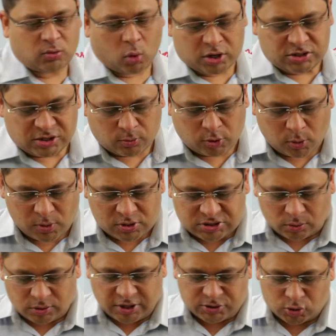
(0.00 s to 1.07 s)
the voice of Global
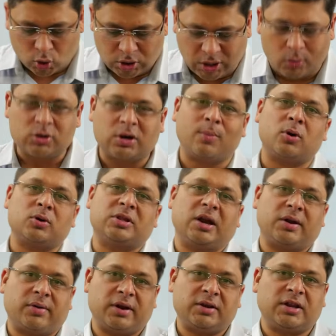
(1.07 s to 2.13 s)
South. There's no doubt about
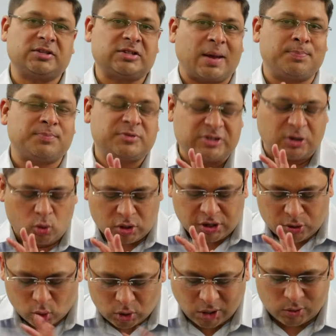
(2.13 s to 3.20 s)
that, right? There's
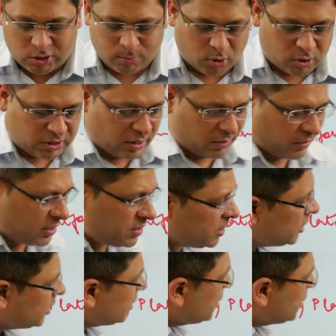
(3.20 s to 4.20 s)
absolutely no doubt about that, right?